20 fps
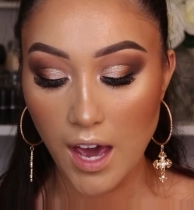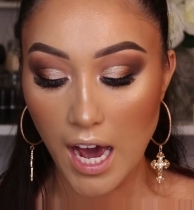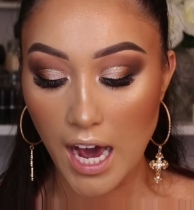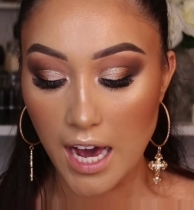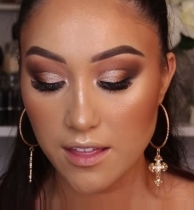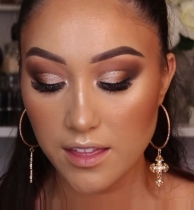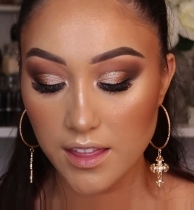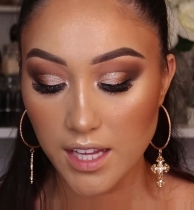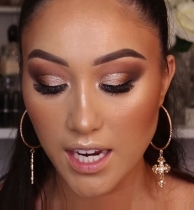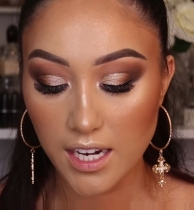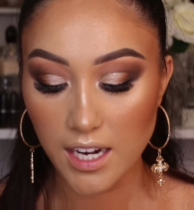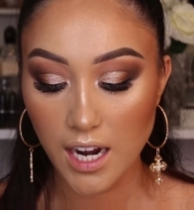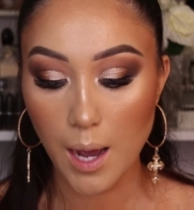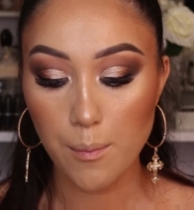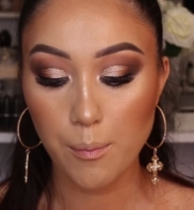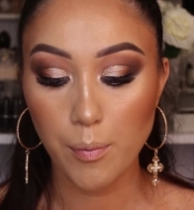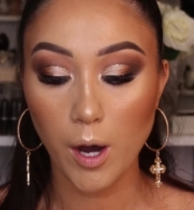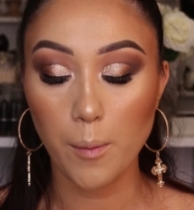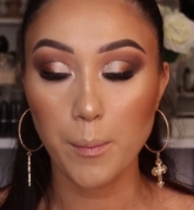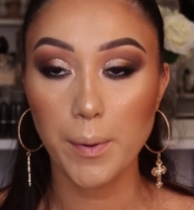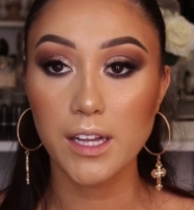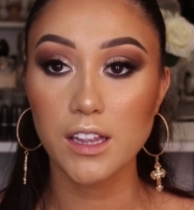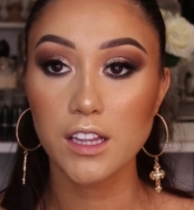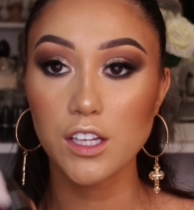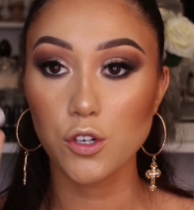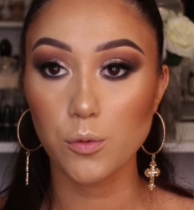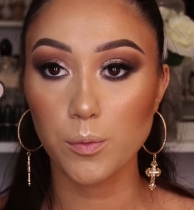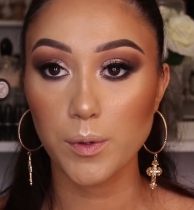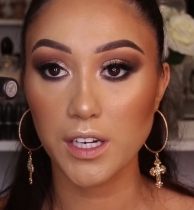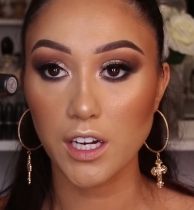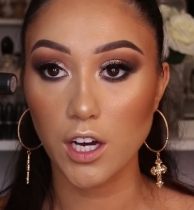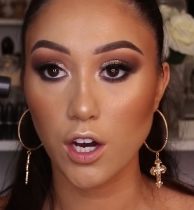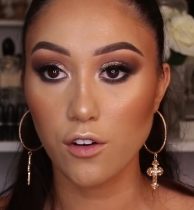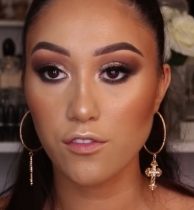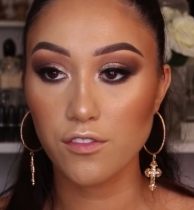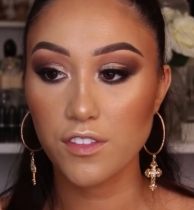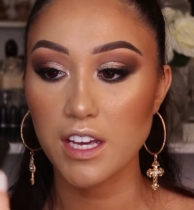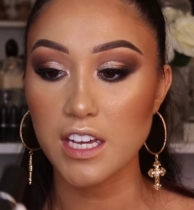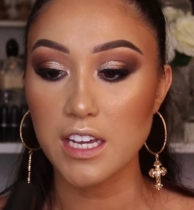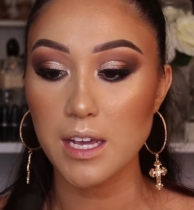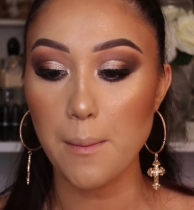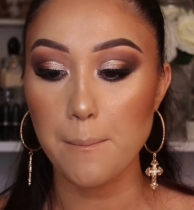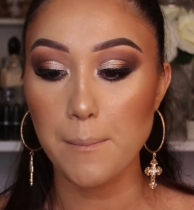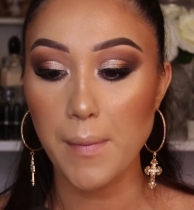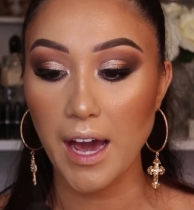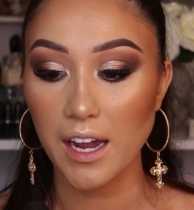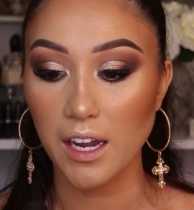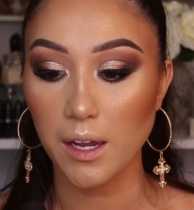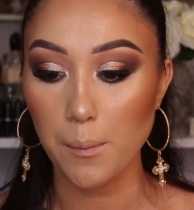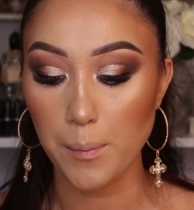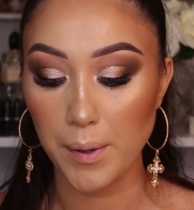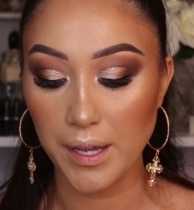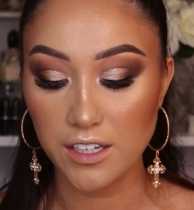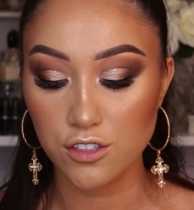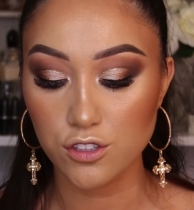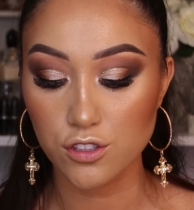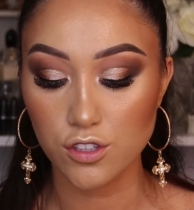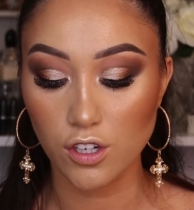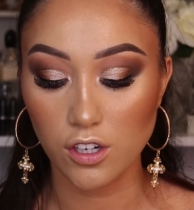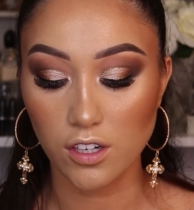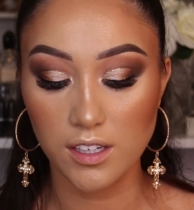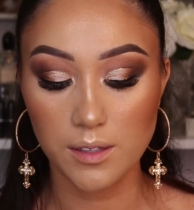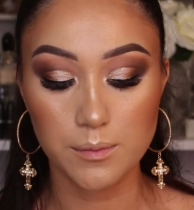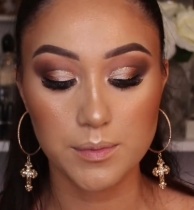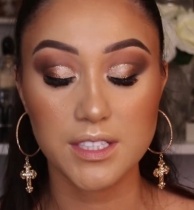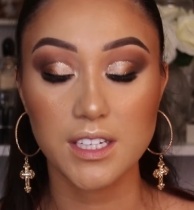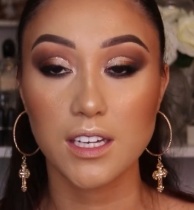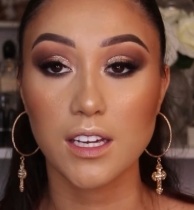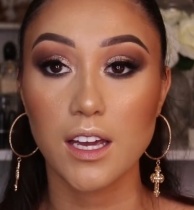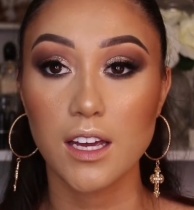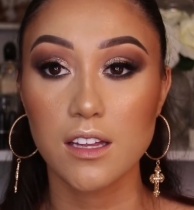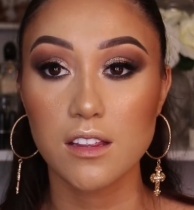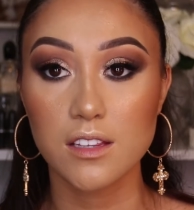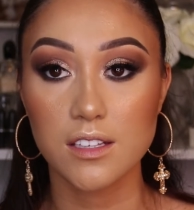And then I pop a little bit of the MAC Peach Stock lipstick in